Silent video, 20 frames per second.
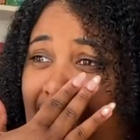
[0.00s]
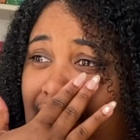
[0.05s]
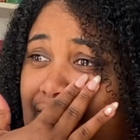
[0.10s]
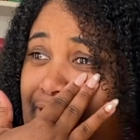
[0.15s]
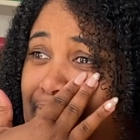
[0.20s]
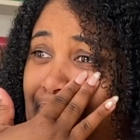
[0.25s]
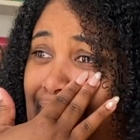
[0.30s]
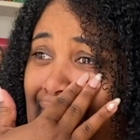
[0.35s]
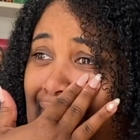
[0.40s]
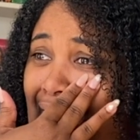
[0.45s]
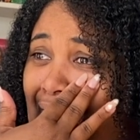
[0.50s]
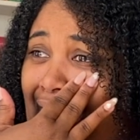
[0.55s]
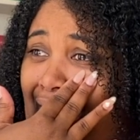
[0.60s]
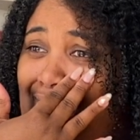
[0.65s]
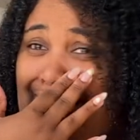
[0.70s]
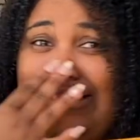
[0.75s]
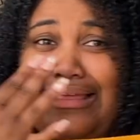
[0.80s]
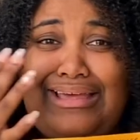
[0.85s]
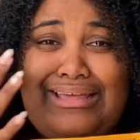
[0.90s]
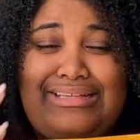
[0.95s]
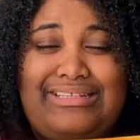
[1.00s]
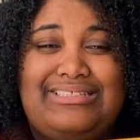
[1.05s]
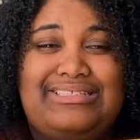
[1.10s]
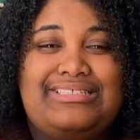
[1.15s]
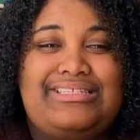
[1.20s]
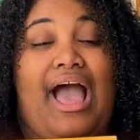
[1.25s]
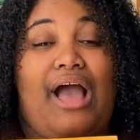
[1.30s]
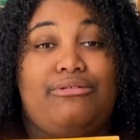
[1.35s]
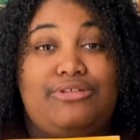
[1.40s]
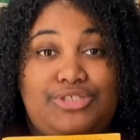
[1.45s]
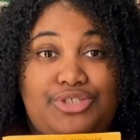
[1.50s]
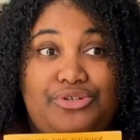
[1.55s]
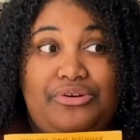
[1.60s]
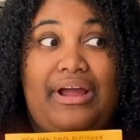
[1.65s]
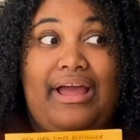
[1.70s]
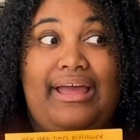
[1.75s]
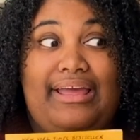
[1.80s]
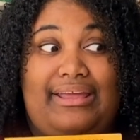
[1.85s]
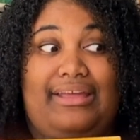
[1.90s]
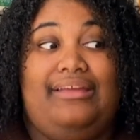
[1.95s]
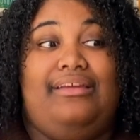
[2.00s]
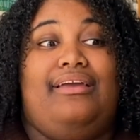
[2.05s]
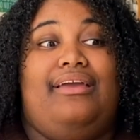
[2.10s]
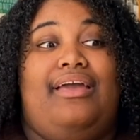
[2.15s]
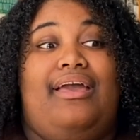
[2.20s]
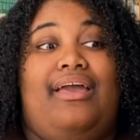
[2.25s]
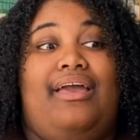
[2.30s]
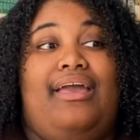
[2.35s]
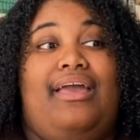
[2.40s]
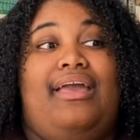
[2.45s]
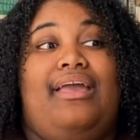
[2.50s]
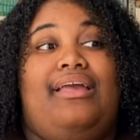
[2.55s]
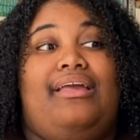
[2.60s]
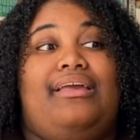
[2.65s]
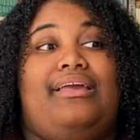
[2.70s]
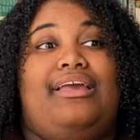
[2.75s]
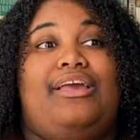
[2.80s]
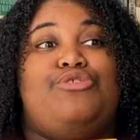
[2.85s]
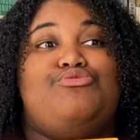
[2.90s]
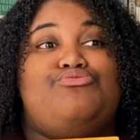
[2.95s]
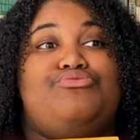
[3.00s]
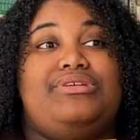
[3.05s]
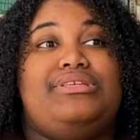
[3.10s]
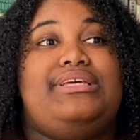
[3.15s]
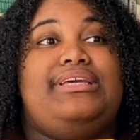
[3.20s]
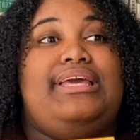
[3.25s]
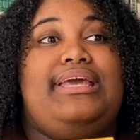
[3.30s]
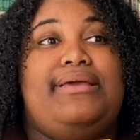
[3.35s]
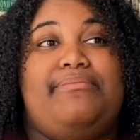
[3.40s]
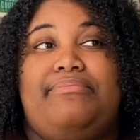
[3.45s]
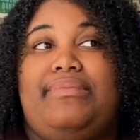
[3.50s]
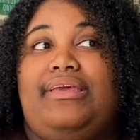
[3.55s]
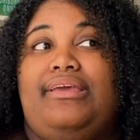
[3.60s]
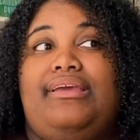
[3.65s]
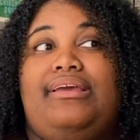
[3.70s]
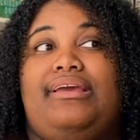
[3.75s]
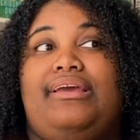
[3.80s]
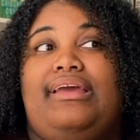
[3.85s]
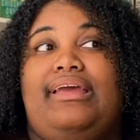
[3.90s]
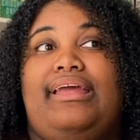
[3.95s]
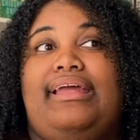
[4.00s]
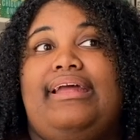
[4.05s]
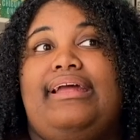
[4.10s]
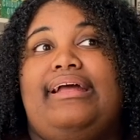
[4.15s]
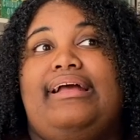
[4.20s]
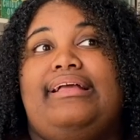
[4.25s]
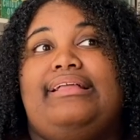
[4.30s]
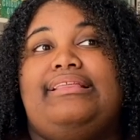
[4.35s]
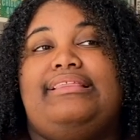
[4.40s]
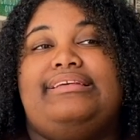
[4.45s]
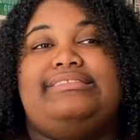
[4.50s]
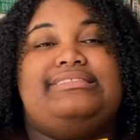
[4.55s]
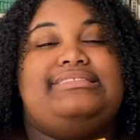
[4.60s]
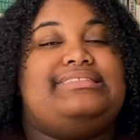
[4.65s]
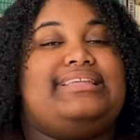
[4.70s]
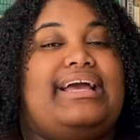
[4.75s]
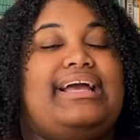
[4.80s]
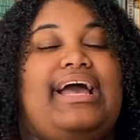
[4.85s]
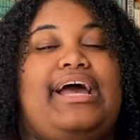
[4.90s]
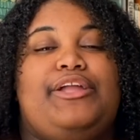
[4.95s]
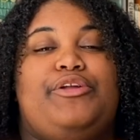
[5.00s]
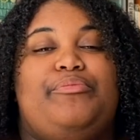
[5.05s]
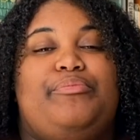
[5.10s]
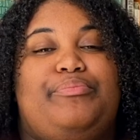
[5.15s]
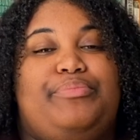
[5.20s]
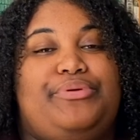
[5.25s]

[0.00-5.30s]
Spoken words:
out of my eyelids? I was crying. It really hit me. And this is that kind of